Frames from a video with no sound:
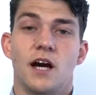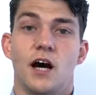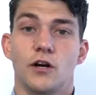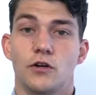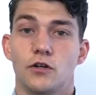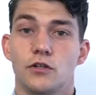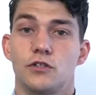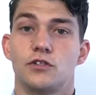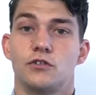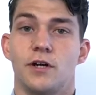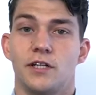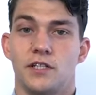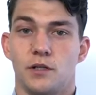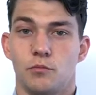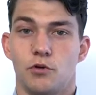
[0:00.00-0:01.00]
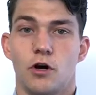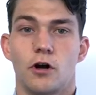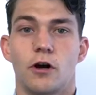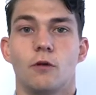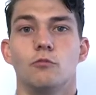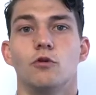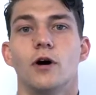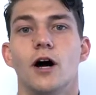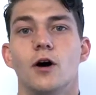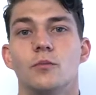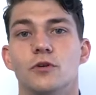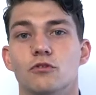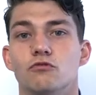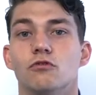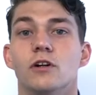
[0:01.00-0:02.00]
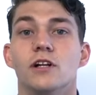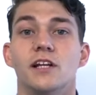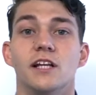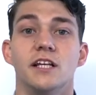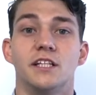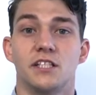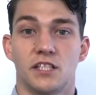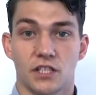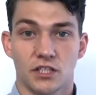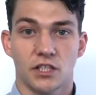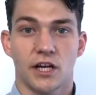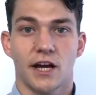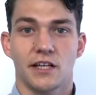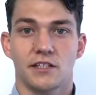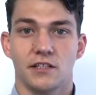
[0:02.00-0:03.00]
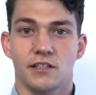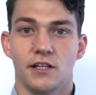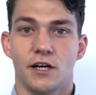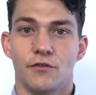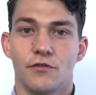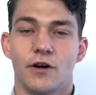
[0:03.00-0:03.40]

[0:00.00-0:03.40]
A good stretching program will help you release the sciatic nerve,